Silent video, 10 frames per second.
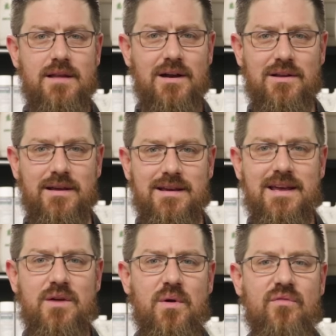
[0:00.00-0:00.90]
Luckily,
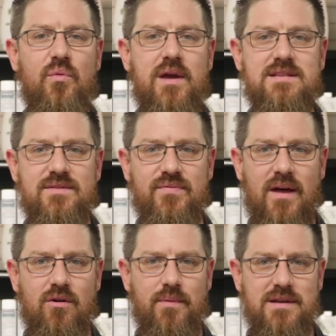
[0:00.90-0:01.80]
getting rid of weeds in
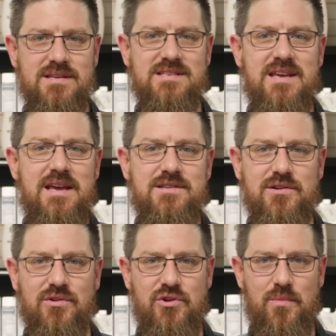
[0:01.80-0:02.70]
flower beds is
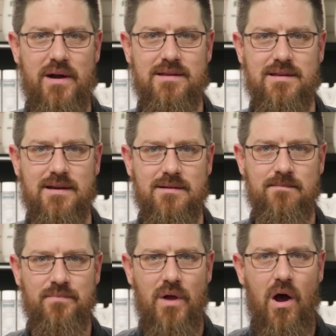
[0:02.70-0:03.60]
easier than you might think.
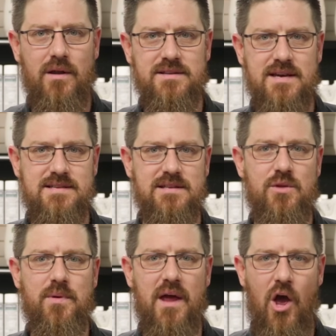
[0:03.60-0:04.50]
All it takes is a
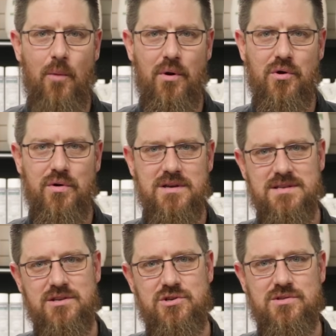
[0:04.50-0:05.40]
little bit of elbow grease
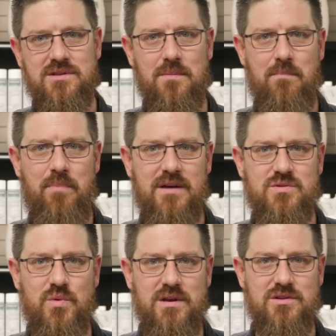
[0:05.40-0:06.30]
and choosing the
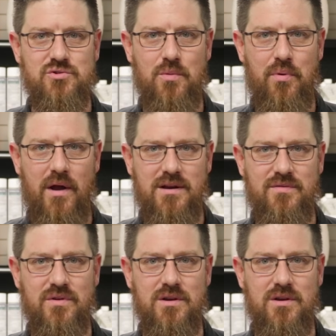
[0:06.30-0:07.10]
best weed control product for